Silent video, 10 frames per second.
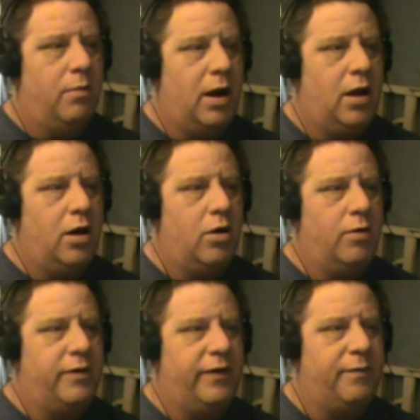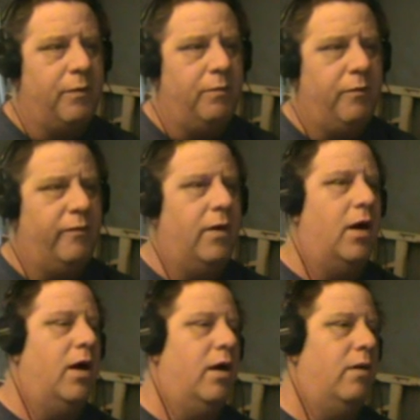But I'm going to go over to this
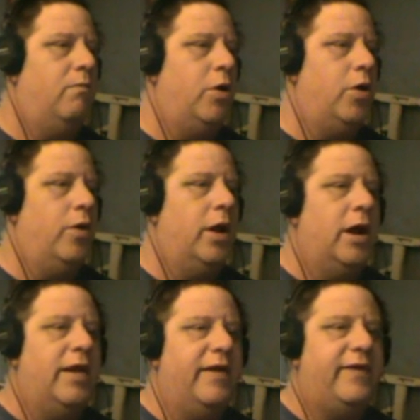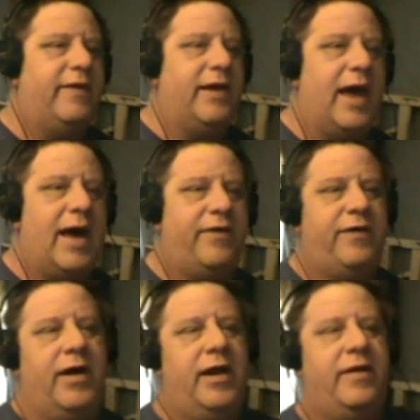moon. This is a gas
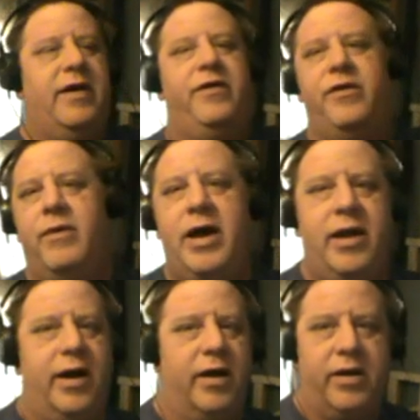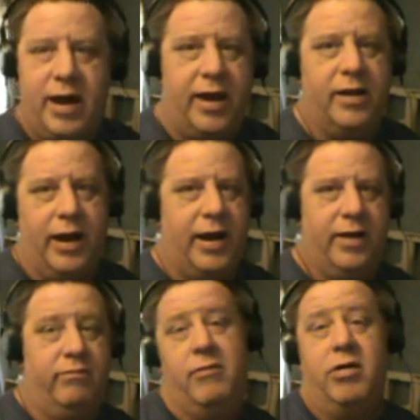giant. It tells you right there, can't
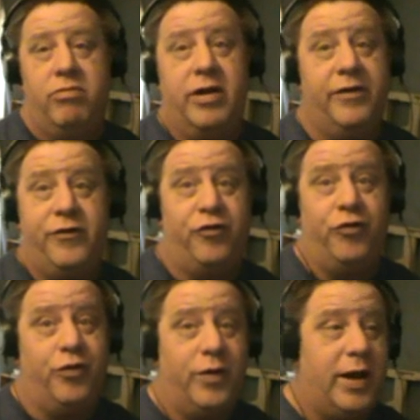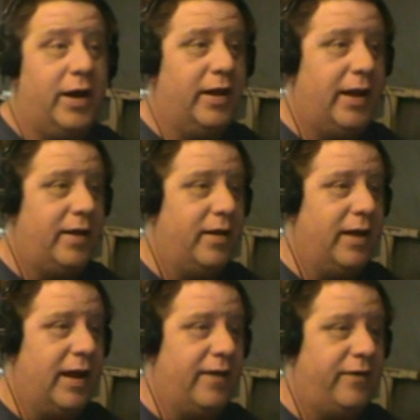land. And it's true, you can't land on
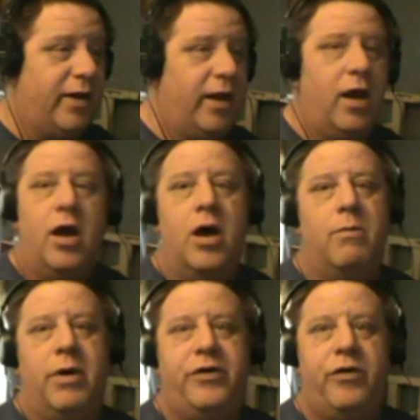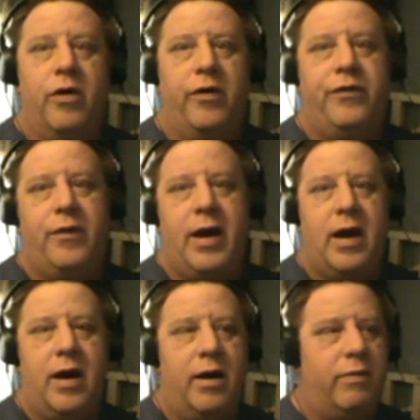a gas giant. But you also
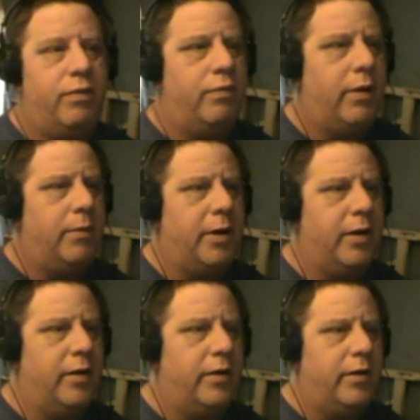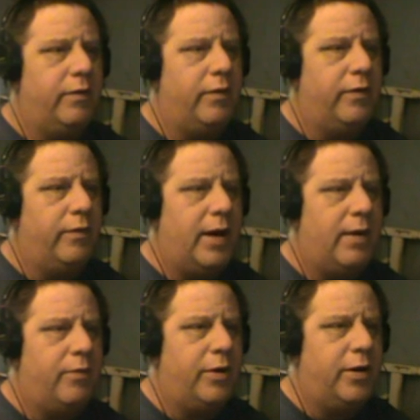have, wait a minute, do we
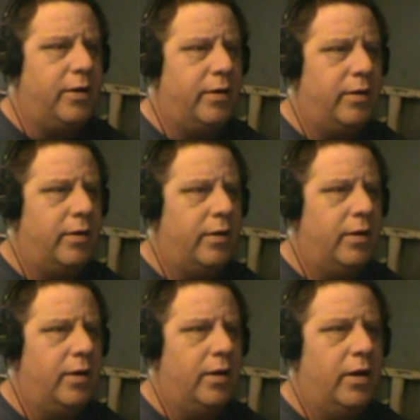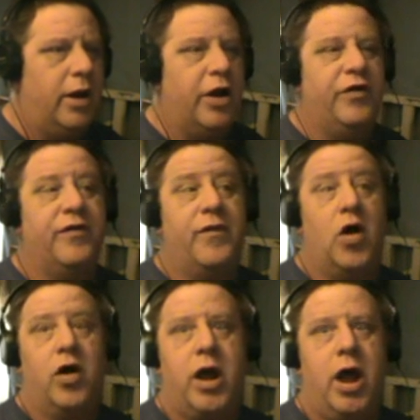have one here? Here's a
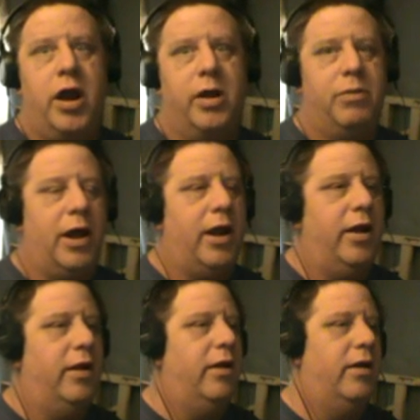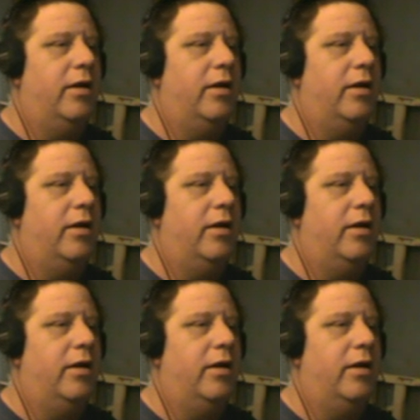volcanic planet.